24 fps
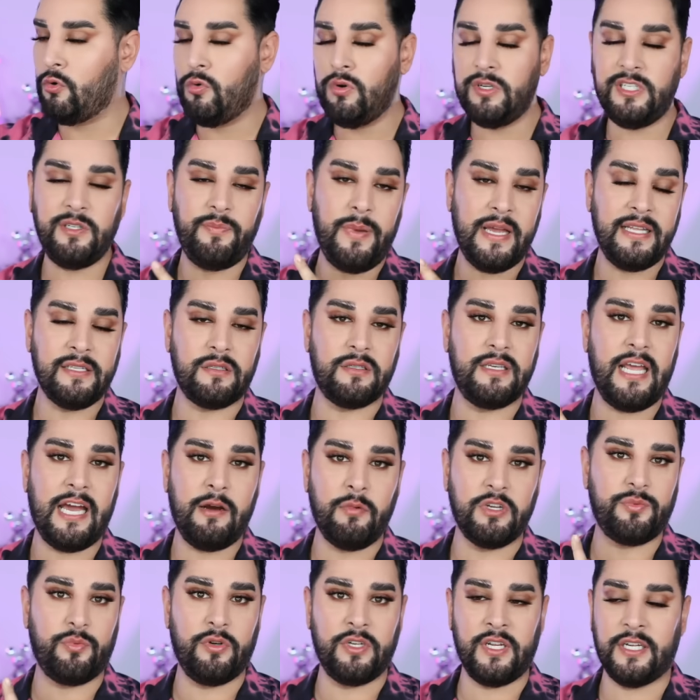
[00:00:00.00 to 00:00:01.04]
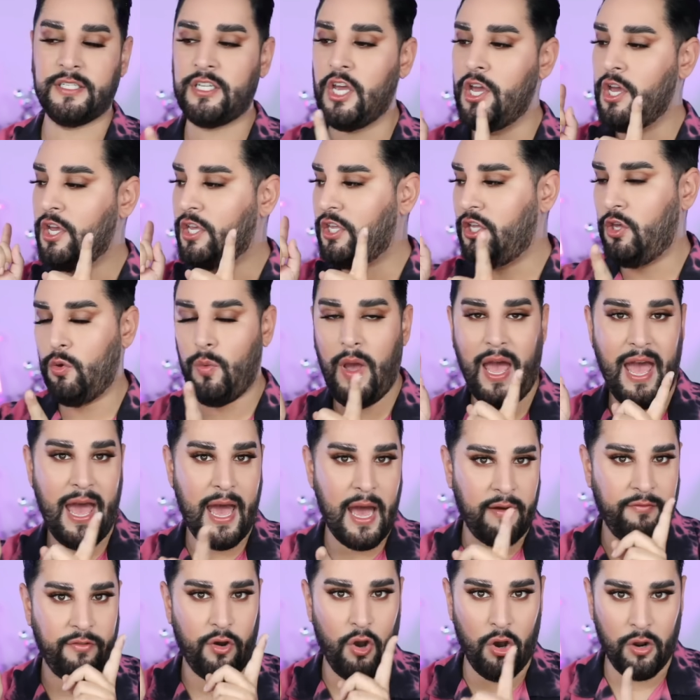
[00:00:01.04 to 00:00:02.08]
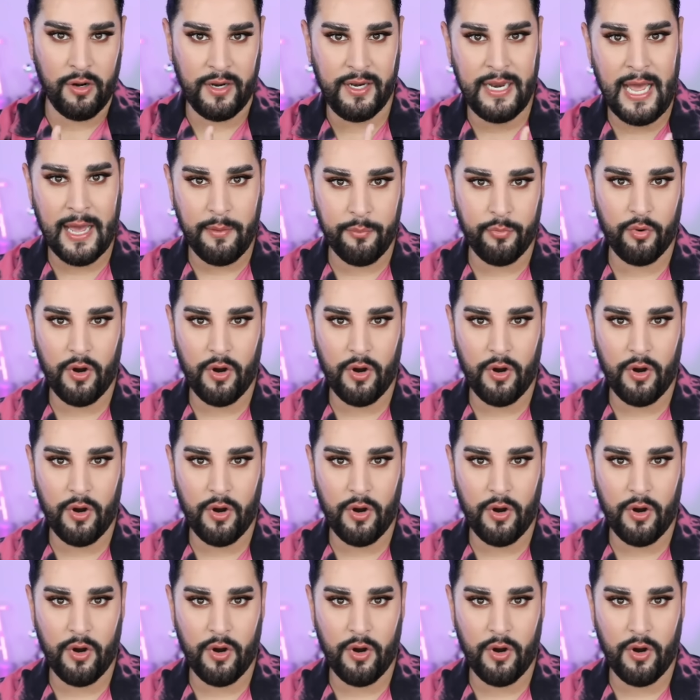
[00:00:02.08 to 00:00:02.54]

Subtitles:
It all depends on how much product you have on that